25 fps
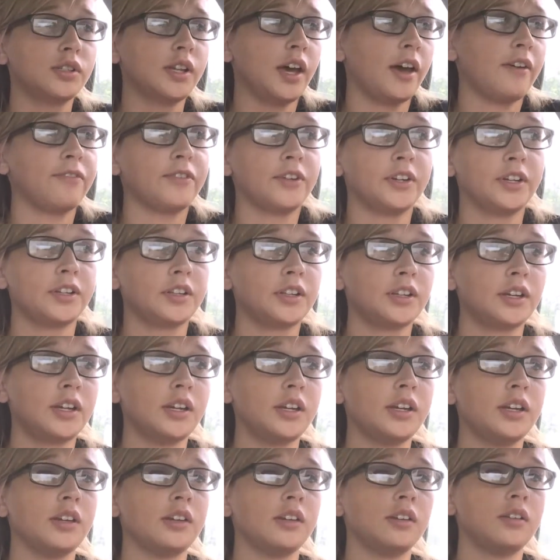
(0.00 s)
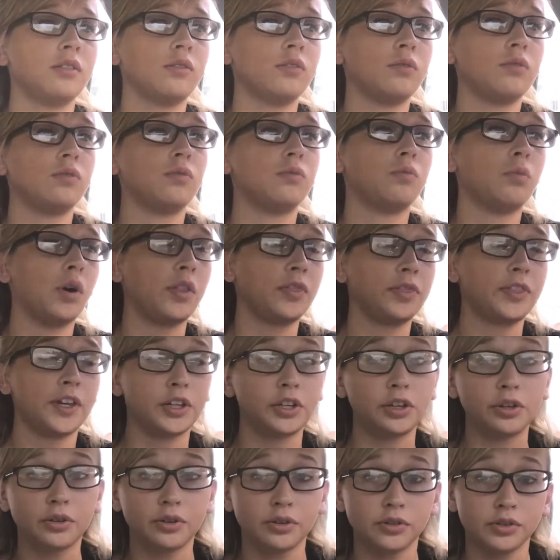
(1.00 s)
definitely one
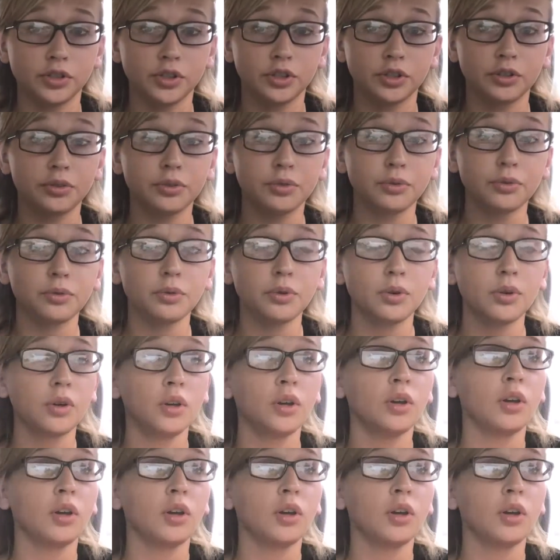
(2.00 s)
thing you can do.